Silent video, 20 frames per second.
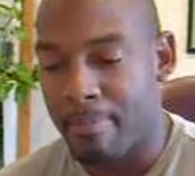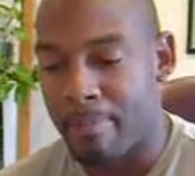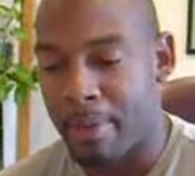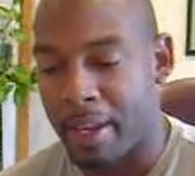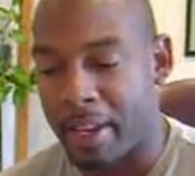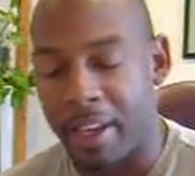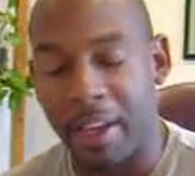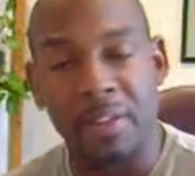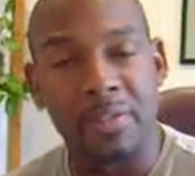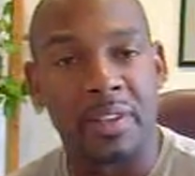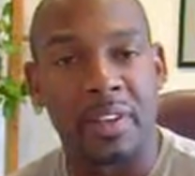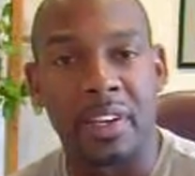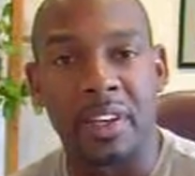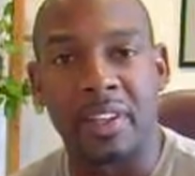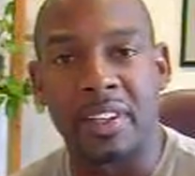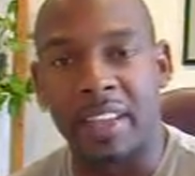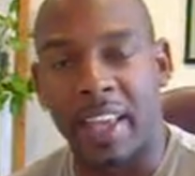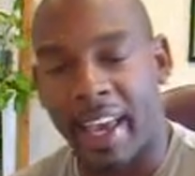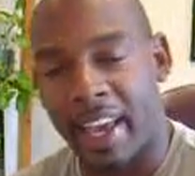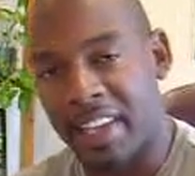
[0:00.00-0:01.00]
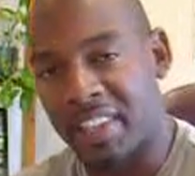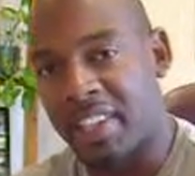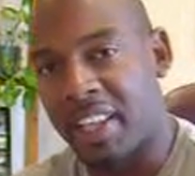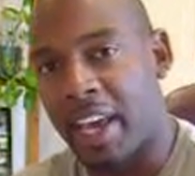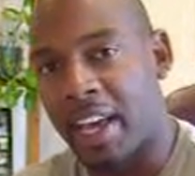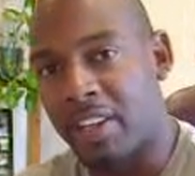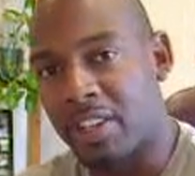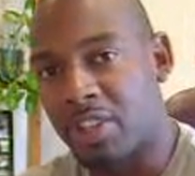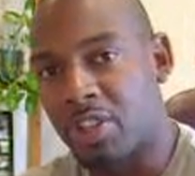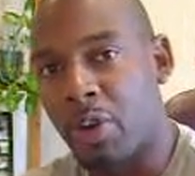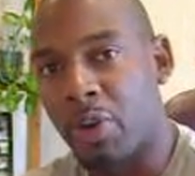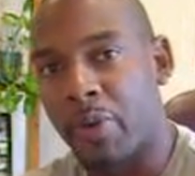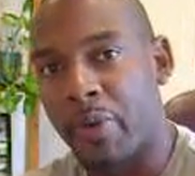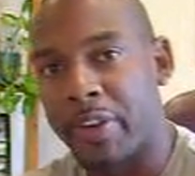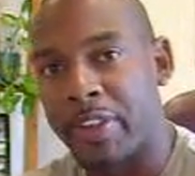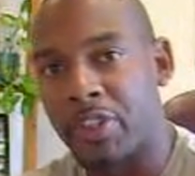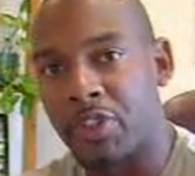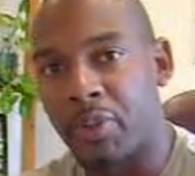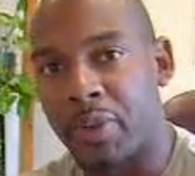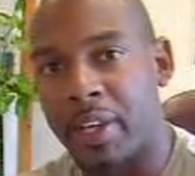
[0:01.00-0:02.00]
But here's the deal: that I actually had a
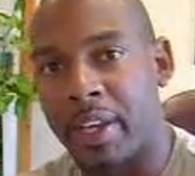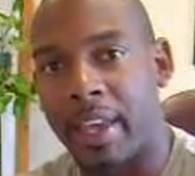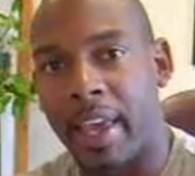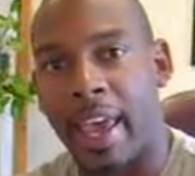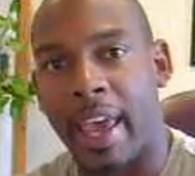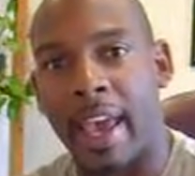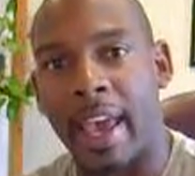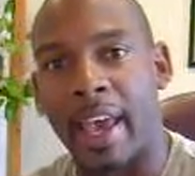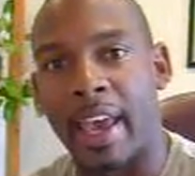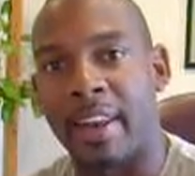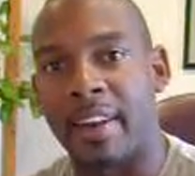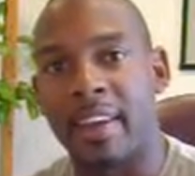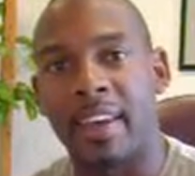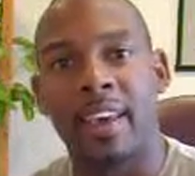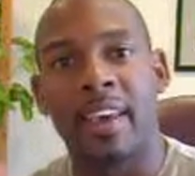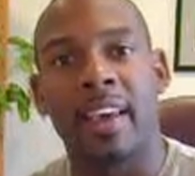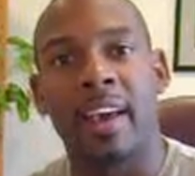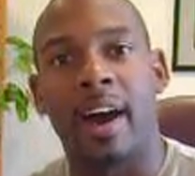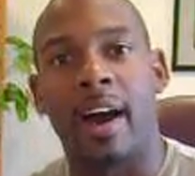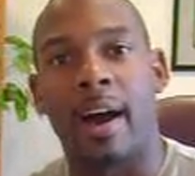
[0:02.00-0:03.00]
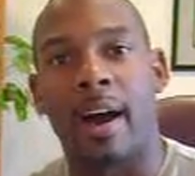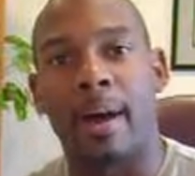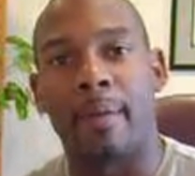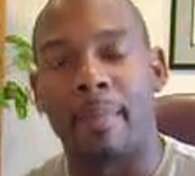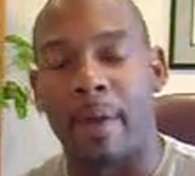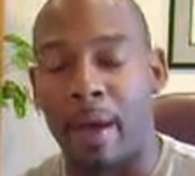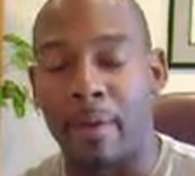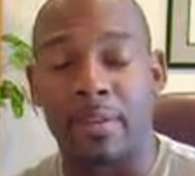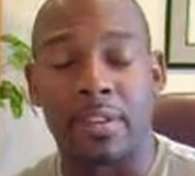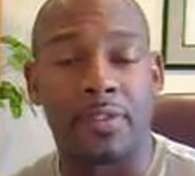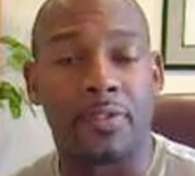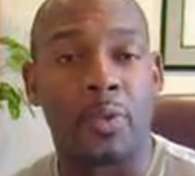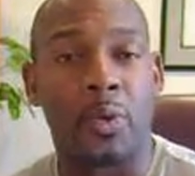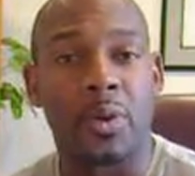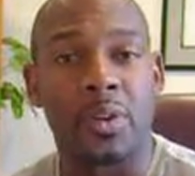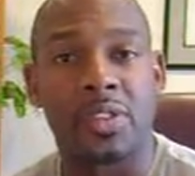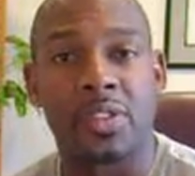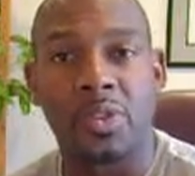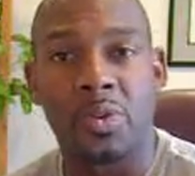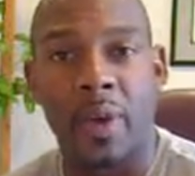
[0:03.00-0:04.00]
shoulder injury, and I was
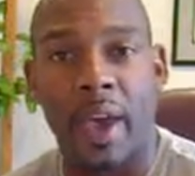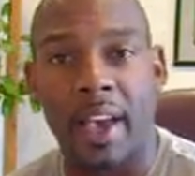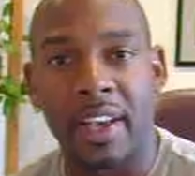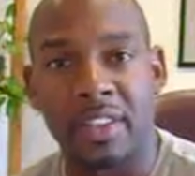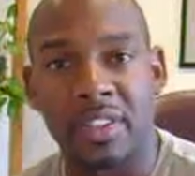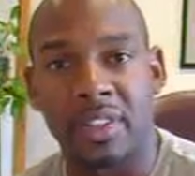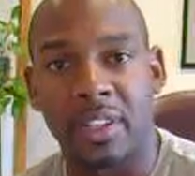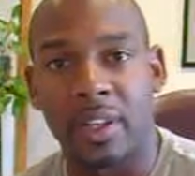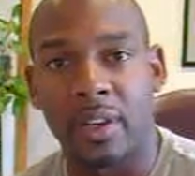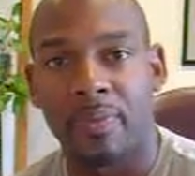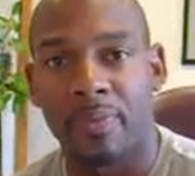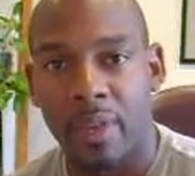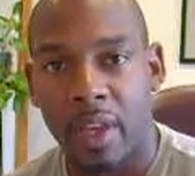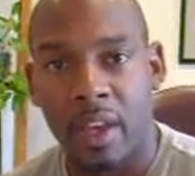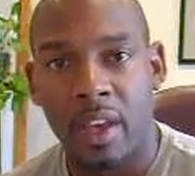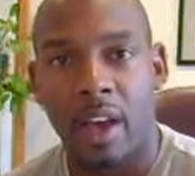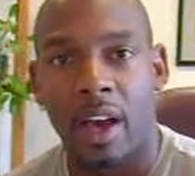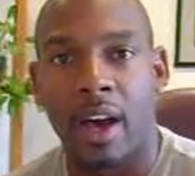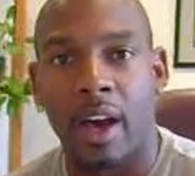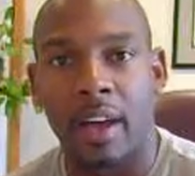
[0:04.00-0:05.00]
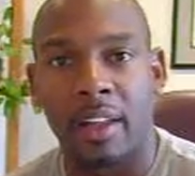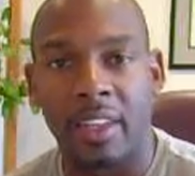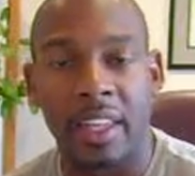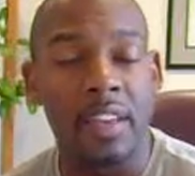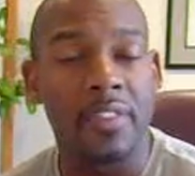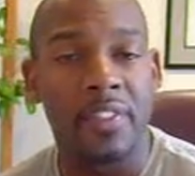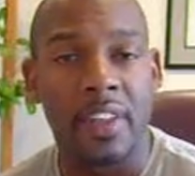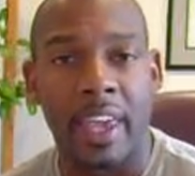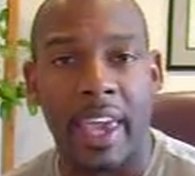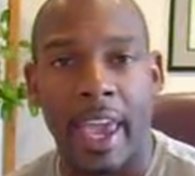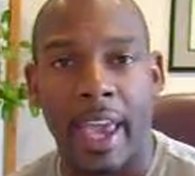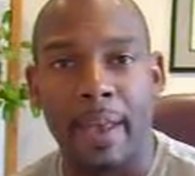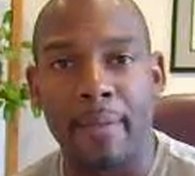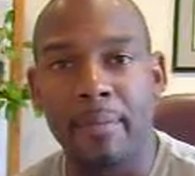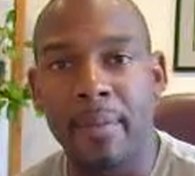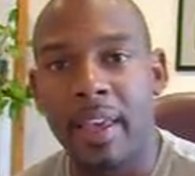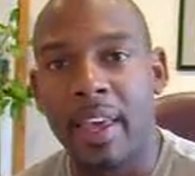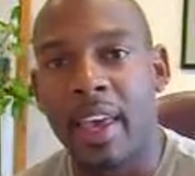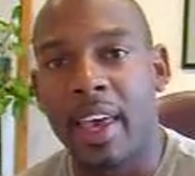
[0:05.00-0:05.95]
forced to actually leave the game,